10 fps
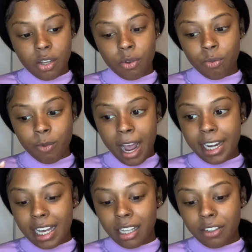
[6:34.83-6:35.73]
Write
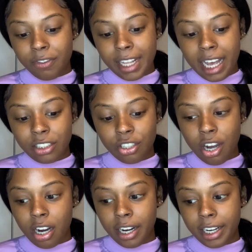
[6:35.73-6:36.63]
down the
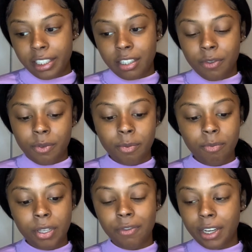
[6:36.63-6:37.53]
flashcards,
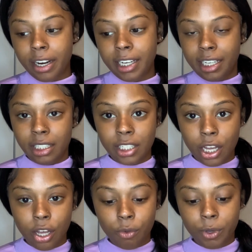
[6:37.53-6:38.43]
be very
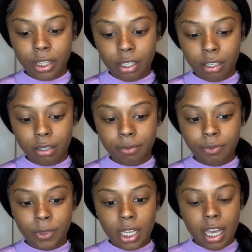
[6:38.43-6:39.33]
detailed with them,
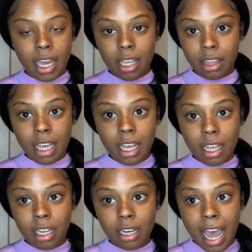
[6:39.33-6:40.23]
and
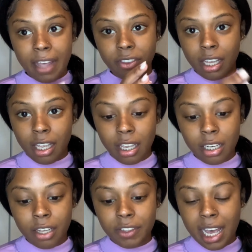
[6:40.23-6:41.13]
then at the end
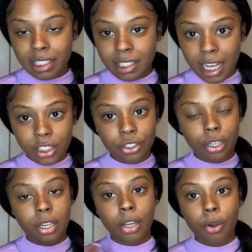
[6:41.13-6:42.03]
of that
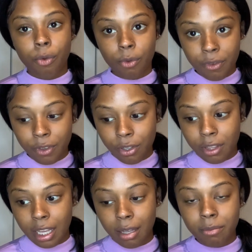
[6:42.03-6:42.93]
section, review
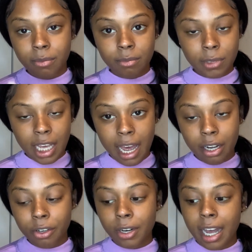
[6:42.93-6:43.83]
them,
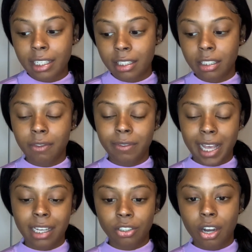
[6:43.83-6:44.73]
categorize the
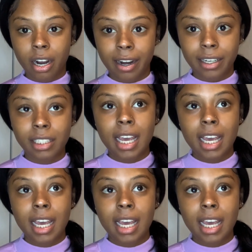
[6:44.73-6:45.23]
flashcards,